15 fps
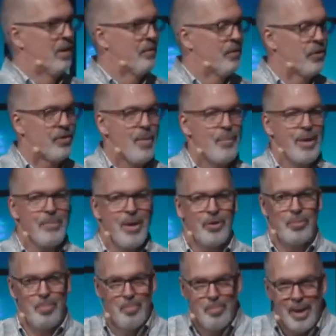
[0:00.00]
for something
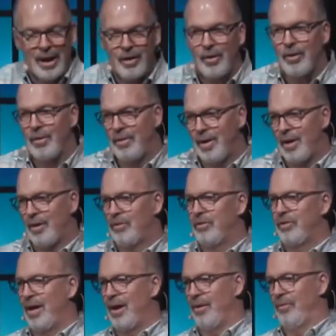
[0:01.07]
much bigger than
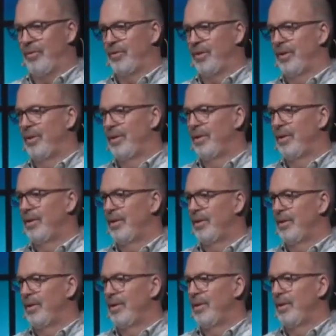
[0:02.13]
ourselves.
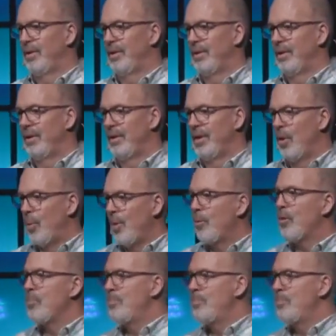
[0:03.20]
We were